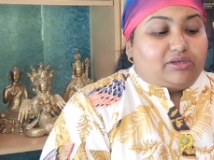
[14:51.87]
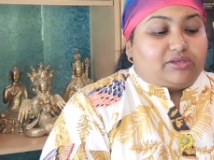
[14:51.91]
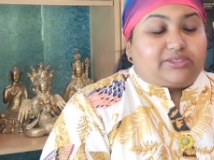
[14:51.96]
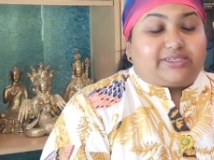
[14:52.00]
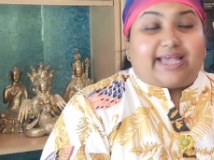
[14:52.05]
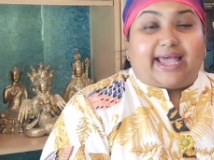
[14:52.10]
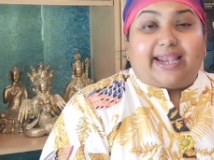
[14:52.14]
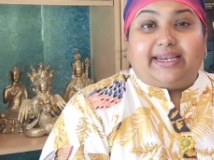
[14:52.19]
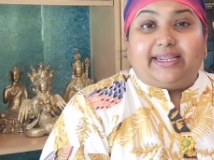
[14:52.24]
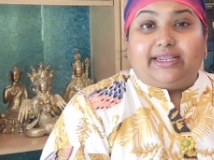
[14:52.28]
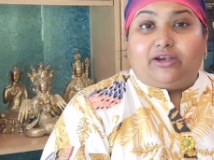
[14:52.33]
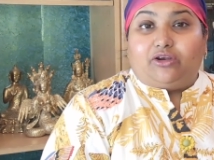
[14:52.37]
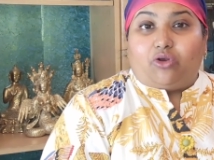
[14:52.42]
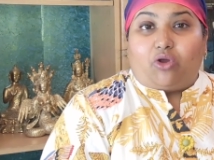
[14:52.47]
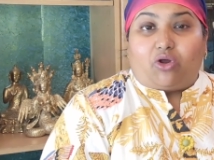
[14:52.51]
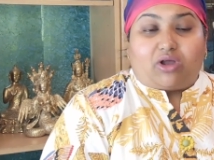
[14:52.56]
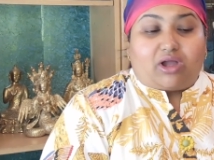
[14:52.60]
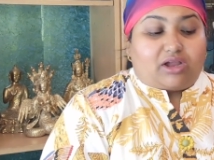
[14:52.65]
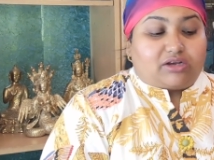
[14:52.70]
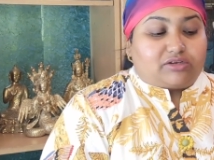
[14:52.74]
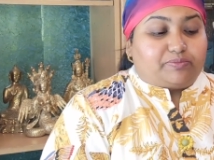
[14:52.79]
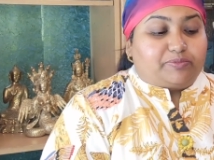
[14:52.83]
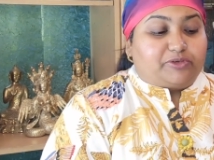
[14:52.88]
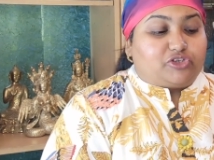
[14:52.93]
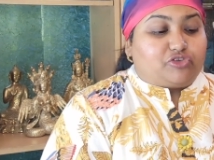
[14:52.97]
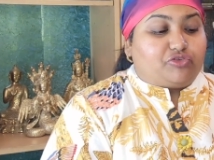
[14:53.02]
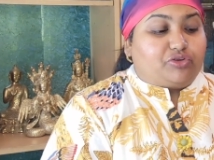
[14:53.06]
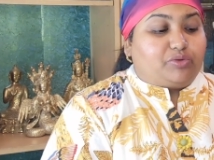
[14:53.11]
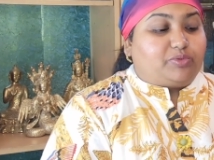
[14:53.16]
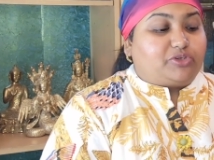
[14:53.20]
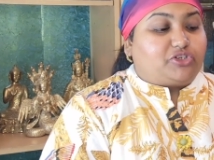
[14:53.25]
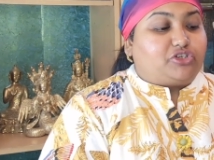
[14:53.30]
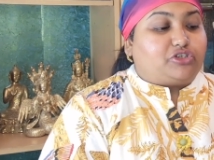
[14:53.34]
Sally Lockhart
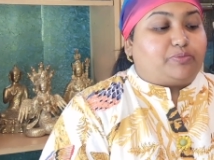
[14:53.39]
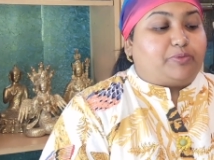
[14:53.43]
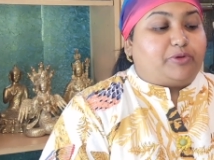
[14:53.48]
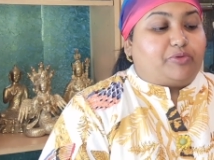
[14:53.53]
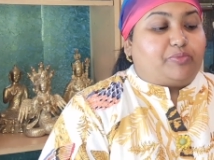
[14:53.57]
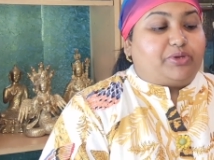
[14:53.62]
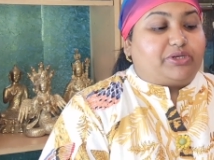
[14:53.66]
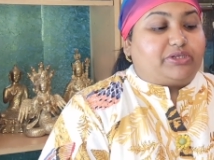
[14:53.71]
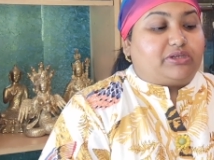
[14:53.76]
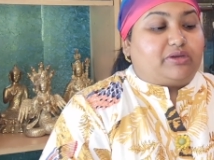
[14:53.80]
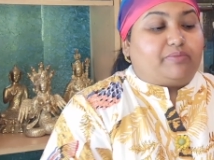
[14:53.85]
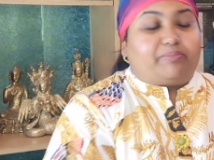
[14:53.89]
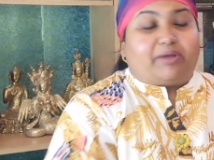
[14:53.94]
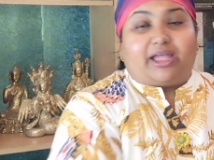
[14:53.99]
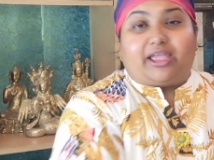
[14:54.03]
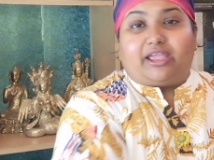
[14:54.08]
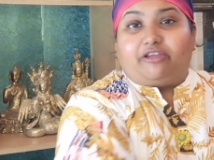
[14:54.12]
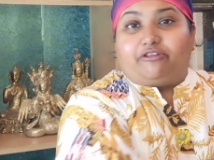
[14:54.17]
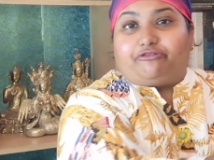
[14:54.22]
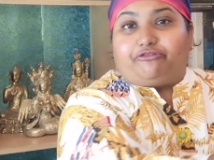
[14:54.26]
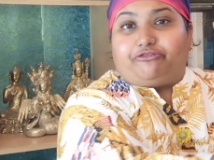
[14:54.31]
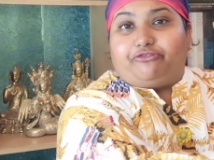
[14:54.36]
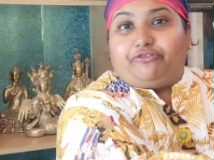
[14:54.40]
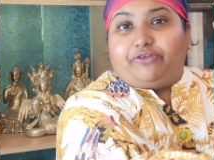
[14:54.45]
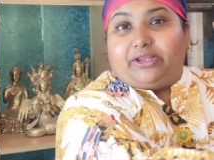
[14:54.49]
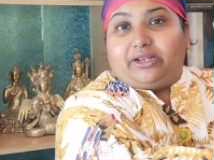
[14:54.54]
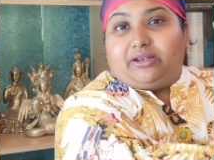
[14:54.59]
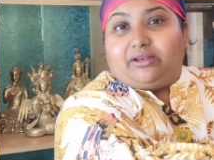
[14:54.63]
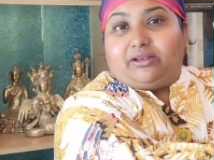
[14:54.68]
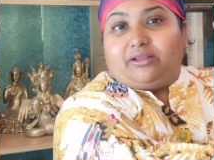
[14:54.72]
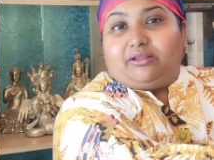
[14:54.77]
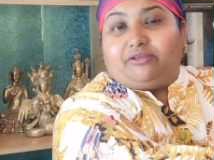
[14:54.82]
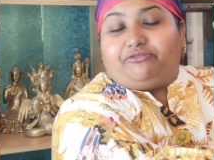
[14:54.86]
mystery, which has been written by
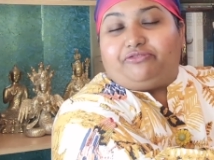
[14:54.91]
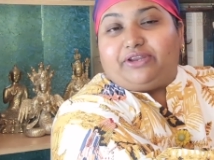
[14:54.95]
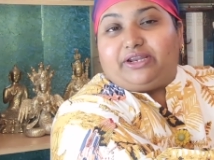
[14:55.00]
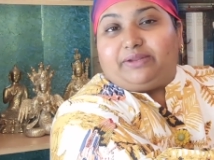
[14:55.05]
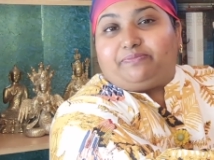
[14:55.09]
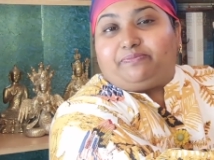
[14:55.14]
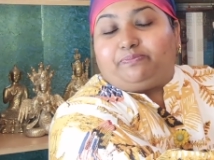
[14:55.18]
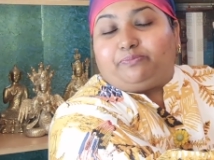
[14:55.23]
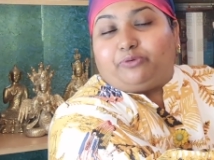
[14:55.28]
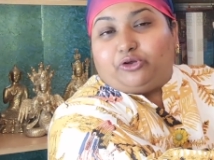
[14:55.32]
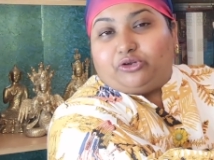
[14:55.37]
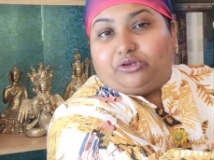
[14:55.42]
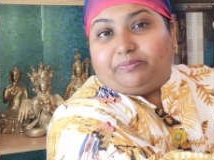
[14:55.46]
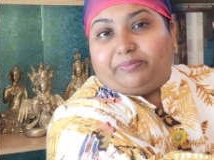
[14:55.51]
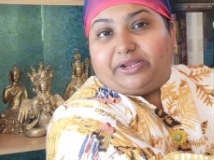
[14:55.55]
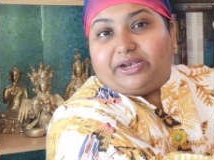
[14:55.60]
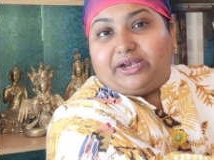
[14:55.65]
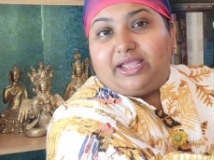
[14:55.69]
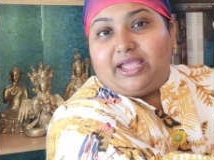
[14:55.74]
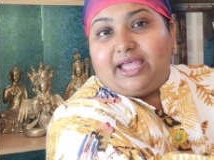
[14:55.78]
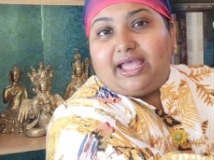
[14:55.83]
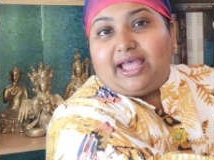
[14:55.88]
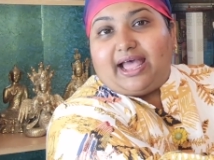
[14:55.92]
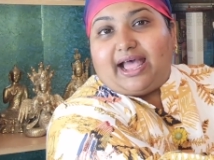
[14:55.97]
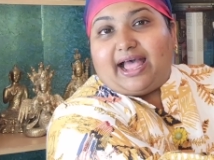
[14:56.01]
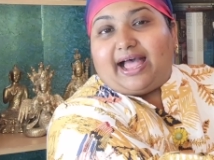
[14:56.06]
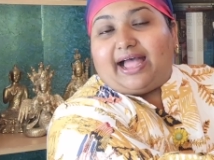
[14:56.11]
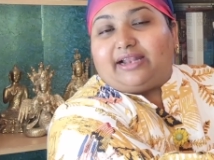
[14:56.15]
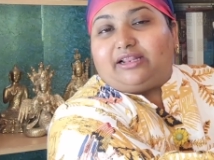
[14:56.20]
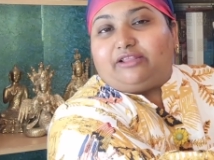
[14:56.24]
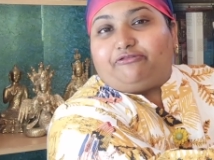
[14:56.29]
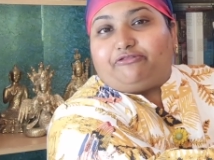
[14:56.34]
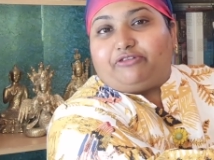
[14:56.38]
Philip Pullman.
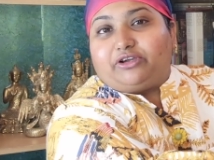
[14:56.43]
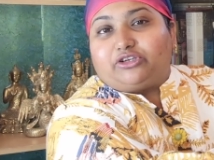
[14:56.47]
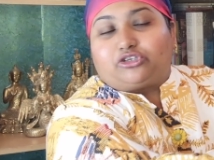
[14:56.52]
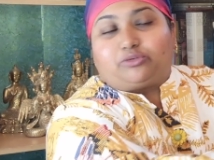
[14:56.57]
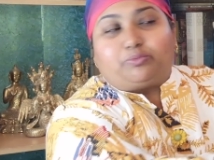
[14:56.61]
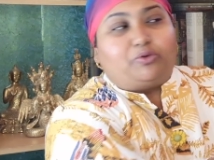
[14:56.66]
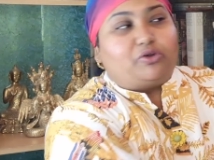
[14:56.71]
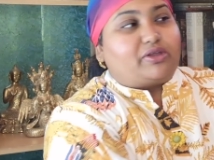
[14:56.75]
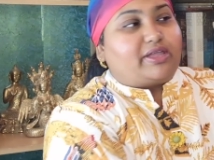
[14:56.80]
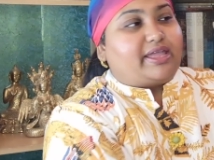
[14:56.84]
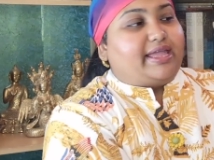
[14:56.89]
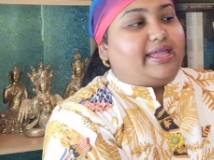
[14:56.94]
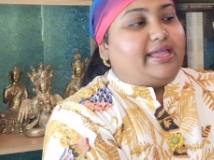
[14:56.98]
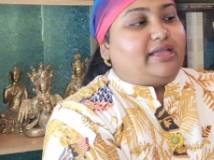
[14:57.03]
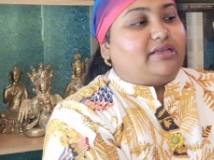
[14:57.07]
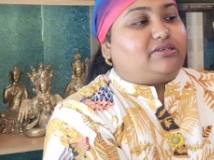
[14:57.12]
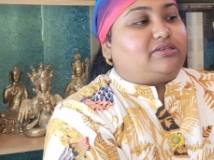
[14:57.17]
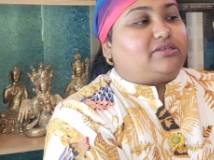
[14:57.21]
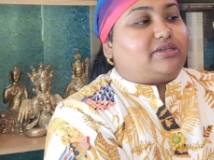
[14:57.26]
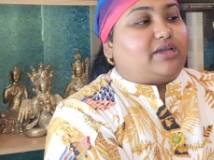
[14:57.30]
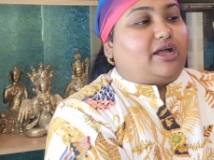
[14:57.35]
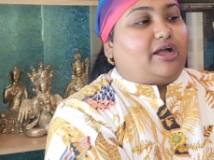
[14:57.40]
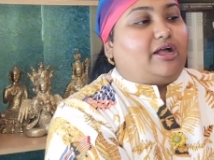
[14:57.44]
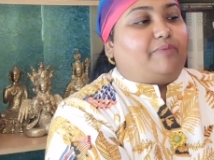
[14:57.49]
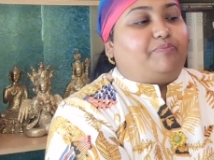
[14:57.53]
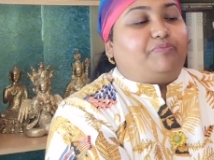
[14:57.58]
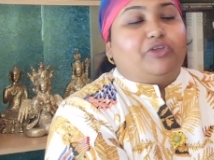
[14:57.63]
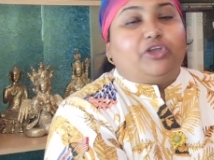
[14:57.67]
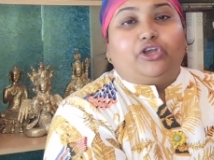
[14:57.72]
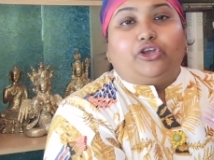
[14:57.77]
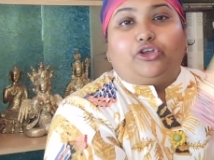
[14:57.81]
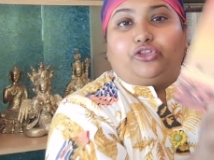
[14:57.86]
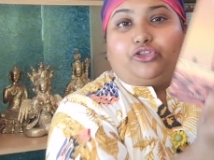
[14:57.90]
And the first book is
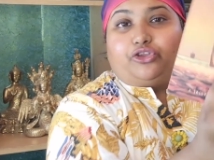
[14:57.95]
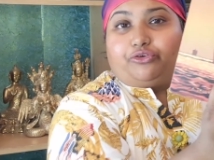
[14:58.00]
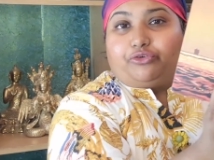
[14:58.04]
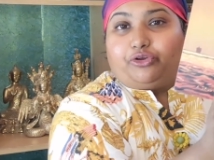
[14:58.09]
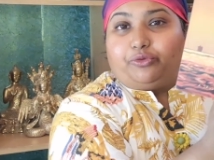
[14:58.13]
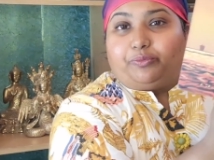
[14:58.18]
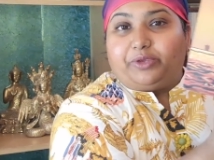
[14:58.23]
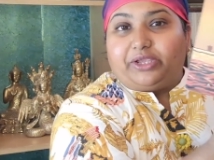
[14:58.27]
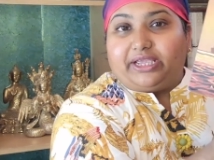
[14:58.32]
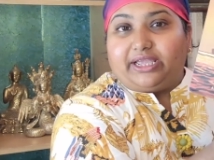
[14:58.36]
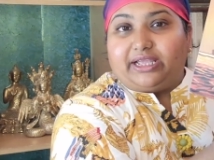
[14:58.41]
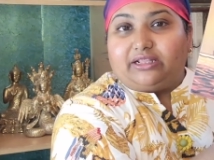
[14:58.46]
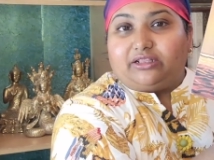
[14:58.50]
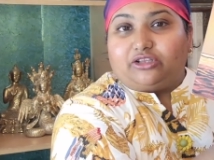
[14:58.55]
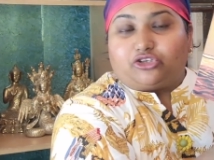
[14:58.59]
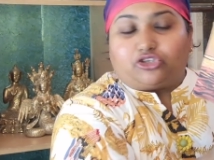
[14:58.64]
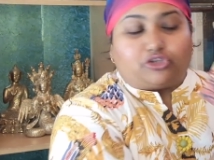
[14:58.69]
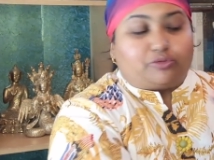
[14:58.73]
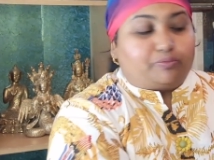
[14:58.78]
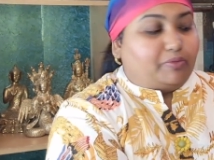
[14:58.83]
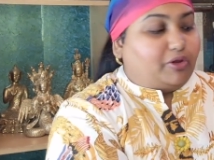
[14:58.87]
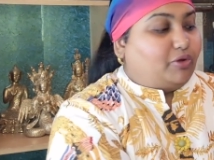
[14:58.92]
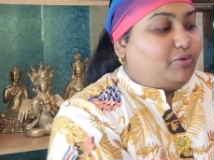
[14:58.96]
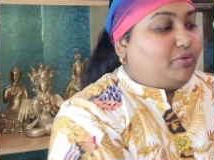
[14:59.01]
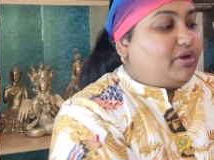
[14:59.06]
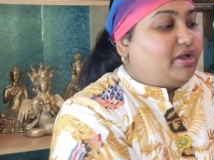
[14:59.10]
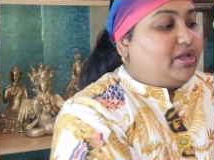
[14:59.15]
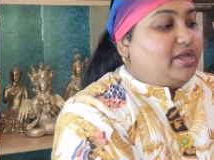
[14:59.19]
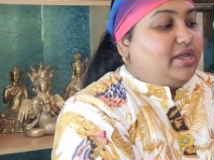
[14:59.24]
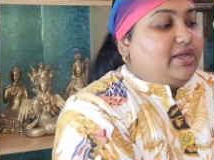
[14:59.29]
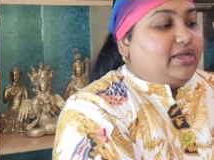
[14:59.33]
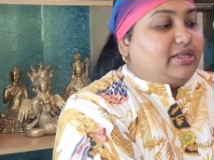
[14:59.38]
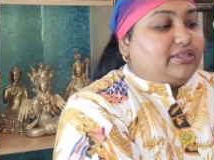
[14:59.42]
The Ruby in the
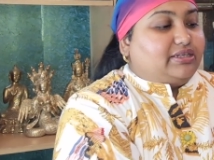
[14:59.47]
Smoke.